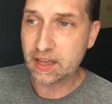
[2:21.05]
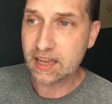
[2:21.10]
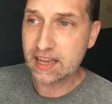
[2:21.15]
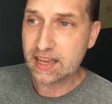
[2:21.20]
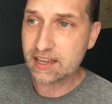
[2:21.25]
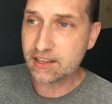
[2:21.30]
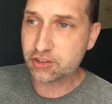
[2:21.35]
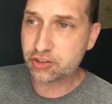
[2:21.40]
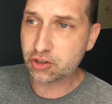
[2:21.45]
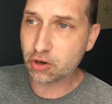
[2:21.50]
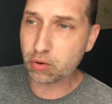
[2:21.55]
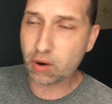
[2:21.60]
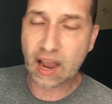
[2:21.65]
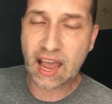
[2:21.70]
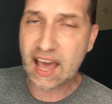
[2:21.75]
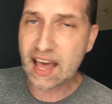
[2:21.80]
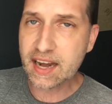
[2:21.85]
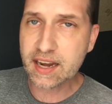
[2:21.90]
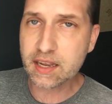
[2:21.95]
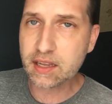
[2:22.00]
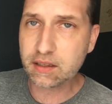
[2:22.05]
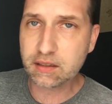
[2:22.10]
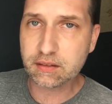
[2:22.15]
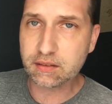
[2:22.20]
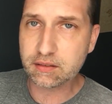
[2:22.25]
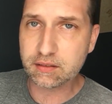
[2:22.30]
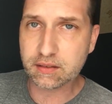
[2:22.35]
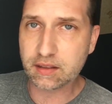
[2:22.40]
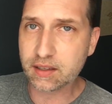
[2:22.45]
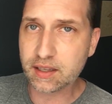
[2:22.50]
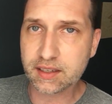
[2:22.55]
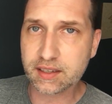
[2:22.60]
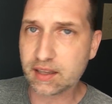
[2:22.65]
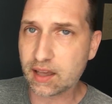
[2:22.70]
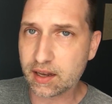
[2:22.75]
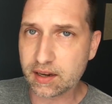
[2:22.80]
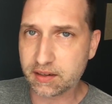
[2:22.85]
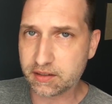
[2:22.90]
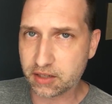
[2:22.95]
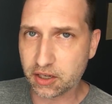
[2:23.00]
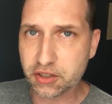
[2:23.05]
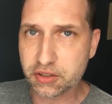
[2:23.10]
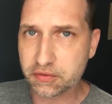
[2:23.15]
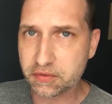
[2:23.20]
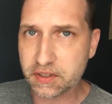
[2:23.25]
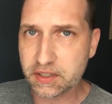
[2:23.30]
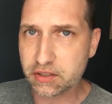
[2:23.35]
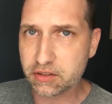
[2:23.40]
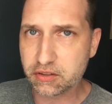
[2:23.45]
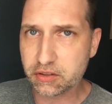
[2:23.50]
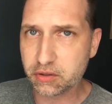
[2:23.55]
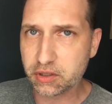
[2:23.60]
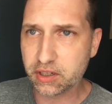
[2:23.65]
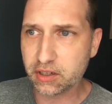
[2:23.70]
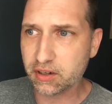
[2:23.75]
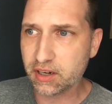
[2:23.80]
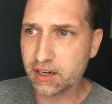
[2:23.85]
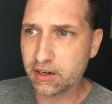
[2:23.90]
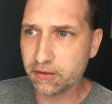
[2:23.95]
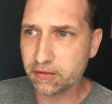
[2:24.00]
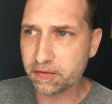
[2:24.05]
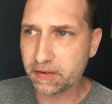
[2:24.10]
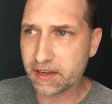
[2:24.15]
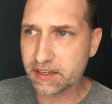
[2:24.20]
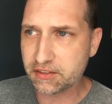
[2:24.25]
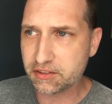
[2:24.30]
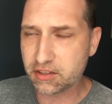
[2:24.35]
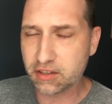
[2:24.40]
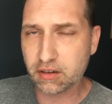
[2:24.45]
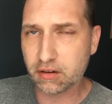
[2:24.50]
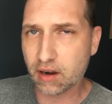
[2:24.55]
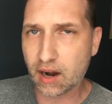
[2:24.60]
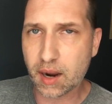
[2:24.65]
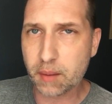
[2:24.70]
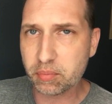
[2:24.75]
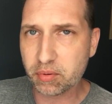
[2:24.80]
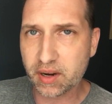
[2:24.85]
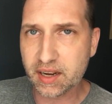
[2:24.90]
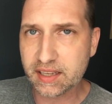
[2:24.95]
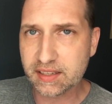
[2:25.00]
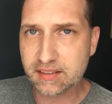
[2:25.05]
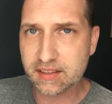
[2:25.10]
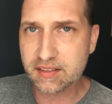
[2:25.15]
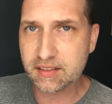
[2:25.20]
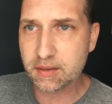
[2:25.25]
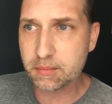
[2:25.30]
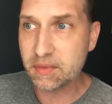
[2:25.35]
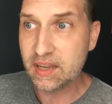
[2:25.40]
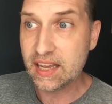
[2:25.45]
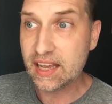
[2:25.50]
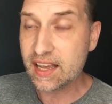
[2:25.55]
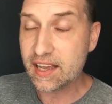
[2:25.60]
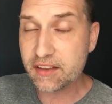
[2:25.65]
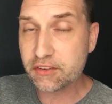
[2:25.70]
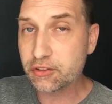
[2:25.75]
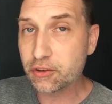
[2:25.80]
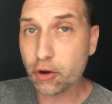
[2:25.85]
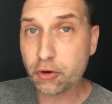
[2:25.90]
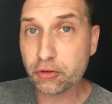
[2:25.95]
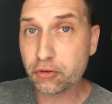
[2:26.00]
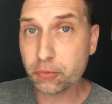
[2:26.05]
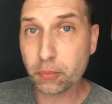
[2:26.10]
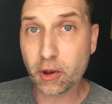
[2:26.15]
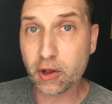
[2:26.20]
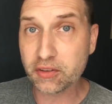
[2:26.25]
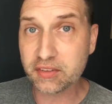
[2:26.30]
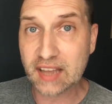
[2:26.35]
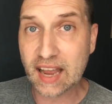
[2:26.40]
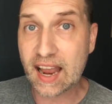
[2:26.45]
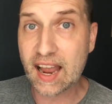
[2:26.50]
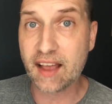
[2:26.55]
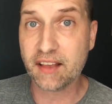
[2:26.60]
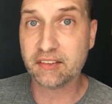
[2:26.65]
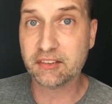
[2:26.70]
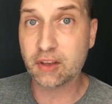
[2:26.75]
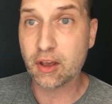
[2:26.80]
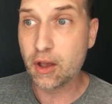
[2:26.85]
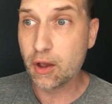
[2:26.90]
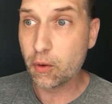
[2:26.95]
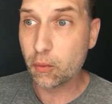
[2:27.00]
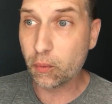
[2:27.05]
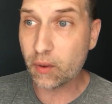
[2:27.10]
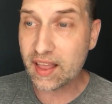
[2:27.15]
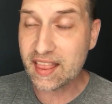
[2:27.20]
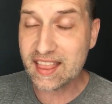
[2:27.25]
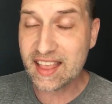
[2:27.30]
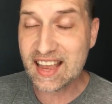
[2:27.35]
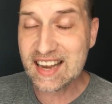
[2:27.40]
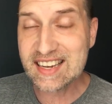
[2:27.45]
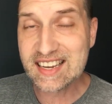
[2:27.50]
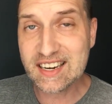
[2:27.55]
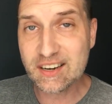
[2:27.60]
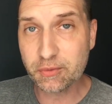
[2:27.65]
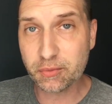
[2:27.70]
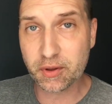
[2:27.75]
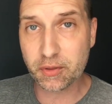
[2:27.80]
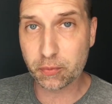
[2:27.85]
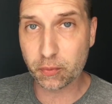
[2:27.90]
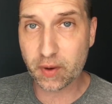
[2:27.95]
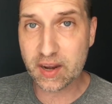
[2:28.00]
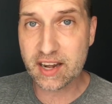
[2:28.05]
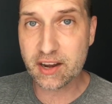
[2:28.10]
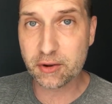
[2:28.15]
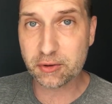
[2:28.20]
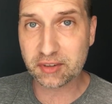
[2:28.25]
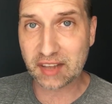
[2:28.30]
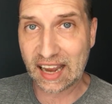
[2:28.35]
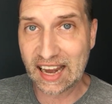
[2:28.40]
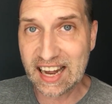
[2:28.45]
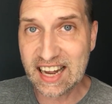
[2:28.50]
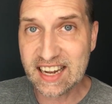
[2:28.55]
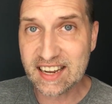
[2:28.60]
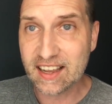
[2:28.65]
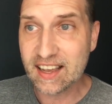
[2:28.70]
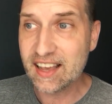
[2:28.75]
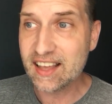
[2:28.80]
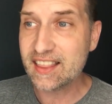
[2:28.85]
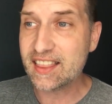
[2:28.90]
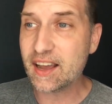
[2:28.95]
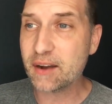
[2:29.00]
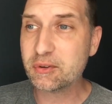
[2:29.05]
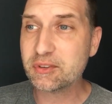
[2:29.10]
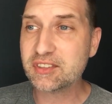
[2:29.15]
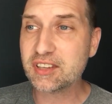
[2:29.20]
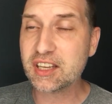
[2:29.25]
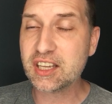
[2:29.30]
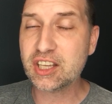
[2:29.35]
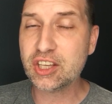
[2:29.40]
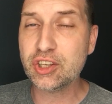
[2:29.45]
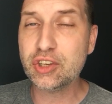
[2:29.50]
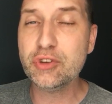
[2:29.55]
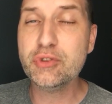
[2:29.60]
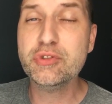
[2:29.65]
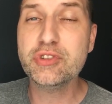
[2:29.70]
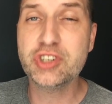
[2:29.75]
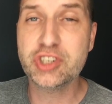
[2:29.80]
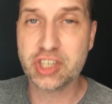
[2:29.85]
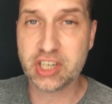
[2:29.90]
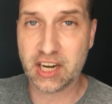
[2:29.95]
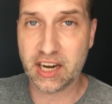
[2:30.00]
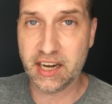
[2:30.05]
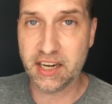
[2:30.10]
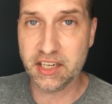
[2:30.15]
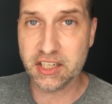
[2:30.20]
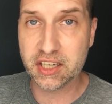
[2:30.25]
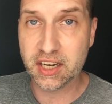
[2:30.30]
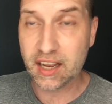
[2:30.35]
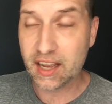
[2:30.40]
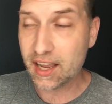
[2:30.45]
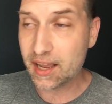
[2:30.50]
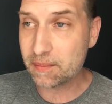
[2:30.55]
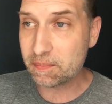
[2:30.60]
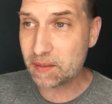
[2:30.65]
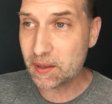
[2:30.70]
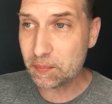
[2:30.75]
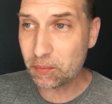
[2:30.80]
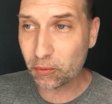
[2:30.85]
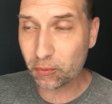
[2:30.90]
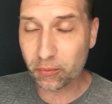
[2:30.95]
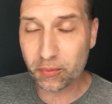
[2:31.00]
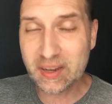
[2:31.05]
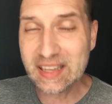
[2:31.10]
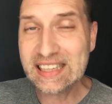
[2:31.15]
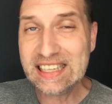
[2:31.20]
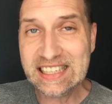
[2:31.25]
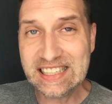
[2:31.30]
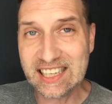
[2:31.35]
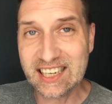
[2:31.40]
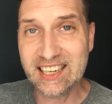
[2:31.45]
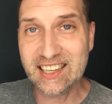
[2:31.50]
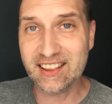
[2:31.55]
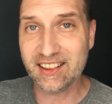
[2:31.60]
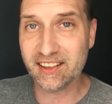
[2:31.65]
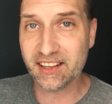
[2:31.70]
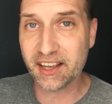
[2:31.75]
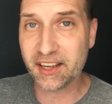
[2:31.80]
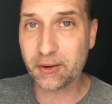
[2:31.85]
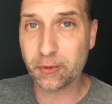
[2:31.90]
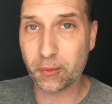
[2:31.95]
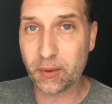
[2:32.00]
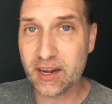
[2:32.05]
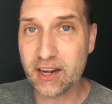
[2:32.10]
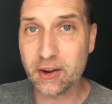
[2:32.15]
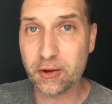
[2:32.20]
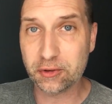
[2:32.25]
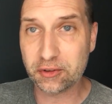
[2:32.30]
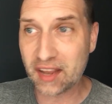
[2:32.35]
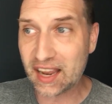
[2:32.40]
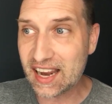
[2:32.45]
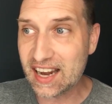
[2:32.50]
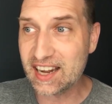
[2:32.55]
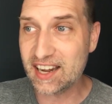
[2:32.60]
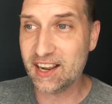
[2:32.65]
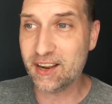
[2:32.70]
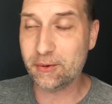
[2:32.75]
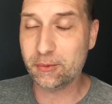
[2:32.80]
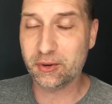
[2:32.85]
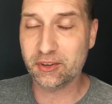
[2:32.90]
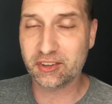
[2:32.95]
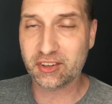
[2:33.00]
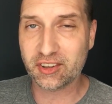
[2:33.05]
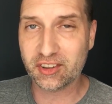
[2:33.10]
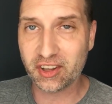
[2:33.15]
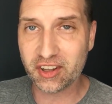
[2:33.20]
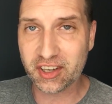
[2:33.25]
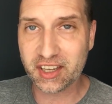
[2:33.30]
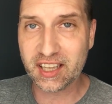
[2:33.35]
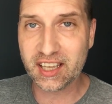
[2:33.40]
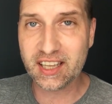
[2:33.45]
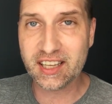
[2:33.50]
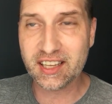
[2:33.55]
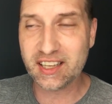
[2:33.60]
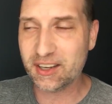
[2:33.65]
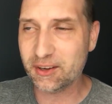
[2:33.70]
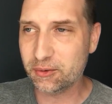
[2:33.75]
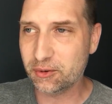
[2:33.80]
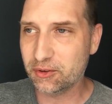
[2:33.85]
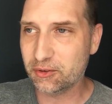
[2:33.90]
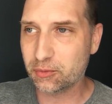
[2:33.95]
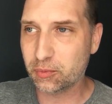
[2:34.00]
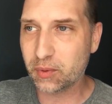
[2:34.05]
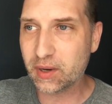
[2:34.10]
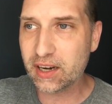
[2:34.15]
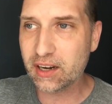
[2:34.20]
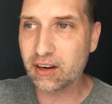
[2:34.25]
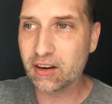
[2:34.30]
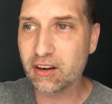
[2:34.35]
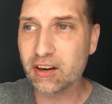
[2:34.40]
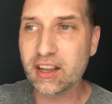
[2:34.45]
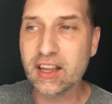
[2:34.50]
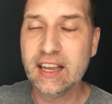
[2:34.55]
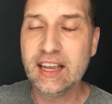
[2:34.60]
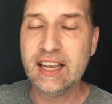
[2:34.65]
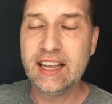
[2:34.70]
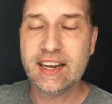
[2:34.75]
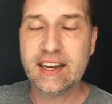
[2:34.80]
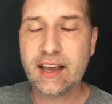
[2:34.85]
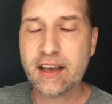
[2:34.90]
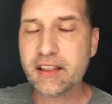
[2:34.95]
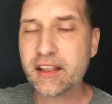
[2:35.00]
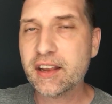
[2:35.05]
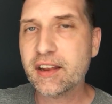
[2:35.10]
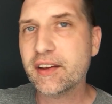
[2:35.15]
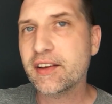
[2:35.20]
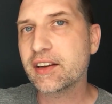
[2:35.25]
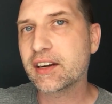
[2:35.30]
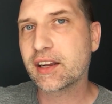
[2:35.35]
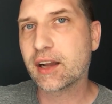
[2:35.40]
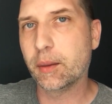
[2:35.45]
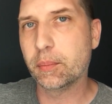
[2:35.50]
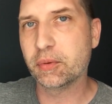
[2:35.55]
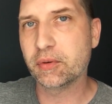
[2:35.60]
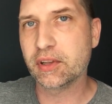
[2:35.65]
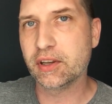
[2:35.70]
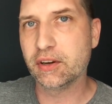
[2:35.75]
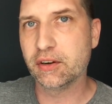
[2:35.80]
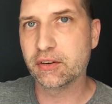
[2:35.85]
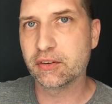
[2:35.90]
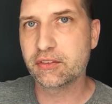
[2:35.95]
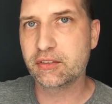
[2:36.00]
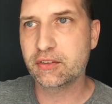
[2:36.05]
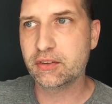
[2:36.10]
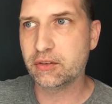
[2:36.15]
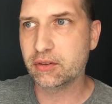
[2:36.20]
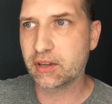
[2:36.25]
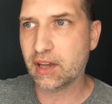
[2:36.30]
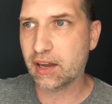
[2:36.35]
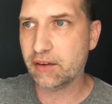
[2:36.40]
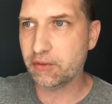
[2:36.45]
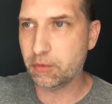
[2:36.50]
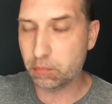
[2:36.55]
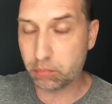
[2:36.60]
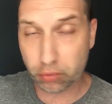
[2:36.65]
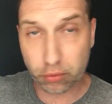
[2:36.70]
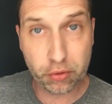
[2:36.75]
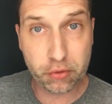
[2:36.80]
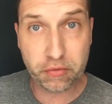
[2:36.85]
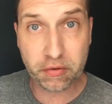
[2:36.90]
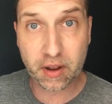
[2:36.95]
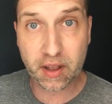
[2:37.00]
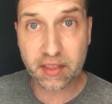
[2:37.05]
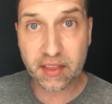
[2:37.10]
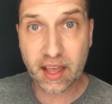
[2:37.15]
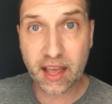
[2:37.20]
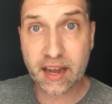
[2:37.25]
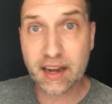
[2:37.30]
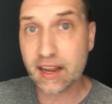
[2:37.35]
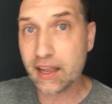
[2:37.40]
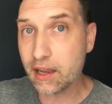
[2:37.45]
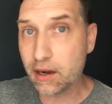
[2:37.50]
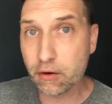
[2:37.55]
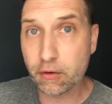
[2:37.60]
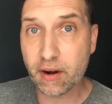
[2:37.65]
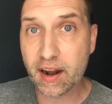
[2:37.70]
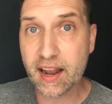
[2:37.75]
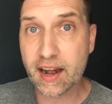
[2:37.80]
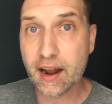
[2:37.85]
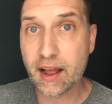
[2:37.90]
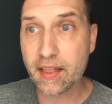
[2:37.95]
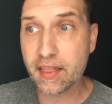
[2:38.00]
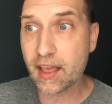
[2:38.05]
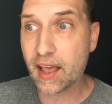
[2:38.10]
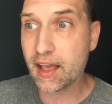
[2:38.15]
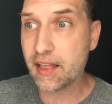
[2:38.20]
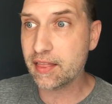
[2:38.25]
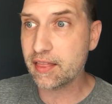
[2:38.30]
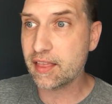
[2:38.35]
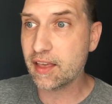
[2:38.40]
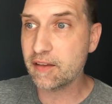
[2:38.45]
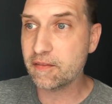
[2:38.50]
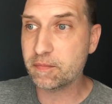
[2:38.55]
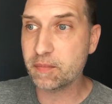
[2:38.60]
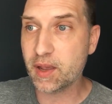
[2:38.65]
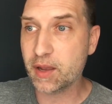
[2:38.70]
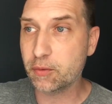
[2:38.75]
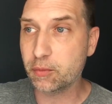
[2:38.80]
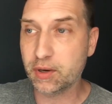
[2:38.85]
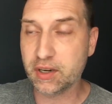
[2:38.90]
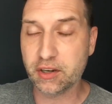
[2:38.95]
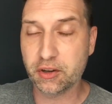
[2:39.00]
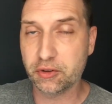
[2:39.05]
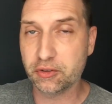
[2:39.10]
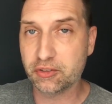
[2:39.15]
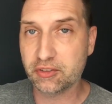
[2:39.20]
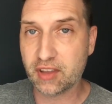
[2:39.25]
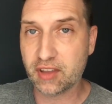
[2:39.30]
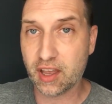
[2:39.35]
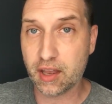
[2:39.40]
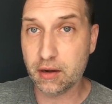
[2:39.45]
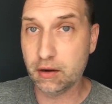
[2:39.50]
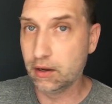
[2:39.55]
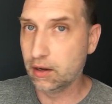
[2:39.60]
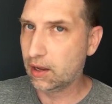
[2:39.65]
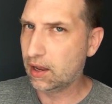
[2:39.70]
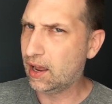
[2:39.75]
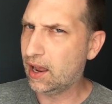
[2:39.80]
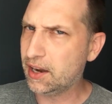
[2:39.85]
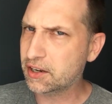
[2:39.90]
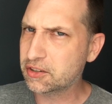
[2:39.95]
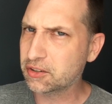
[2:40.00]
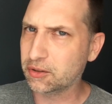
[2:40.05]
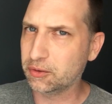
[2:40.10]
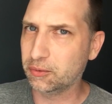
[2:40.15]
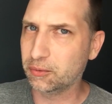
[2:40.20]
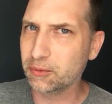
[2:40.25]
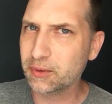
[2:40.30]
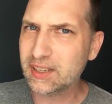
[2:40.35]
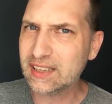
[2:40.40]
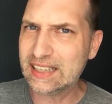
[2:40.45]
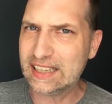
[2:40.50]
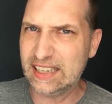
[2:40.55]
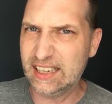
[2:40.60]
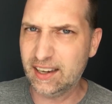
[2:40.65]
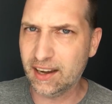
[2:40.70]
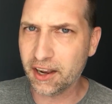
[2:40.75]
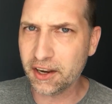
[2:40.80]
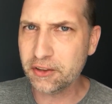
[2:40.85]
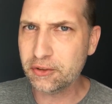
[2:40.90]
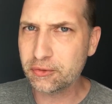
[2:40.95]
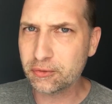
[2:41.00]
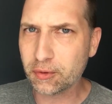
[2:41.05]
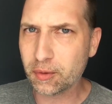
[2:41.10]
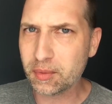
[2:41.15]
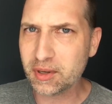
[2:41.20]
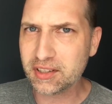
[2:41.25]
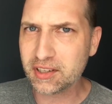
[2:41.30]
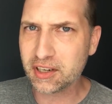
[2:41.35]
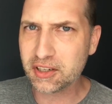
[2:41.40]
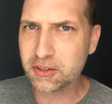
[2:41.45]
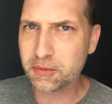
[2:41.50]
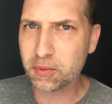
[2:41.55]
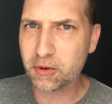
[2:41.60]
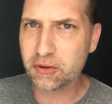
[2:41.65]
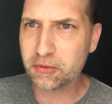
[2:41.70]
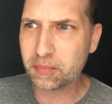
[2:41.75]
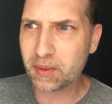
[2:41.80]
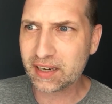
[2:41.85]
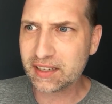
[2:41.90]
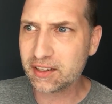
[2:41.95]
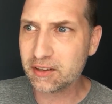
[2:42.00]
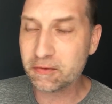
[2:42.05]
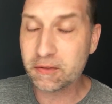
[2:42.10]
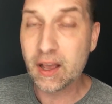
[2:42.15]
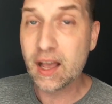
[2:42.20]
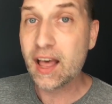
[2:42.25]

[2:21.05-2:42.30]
And so adding the kind of touch feature to your interface, to your operating system, is no small task. When they did it with Windows 8, that was a huge change, and people really didn't like Windows 8. It was clunky, it was weird. Now they had a couple years to kind of improve on that, iterate on that. They've made Windows 10 actually really nice from a touch perspective.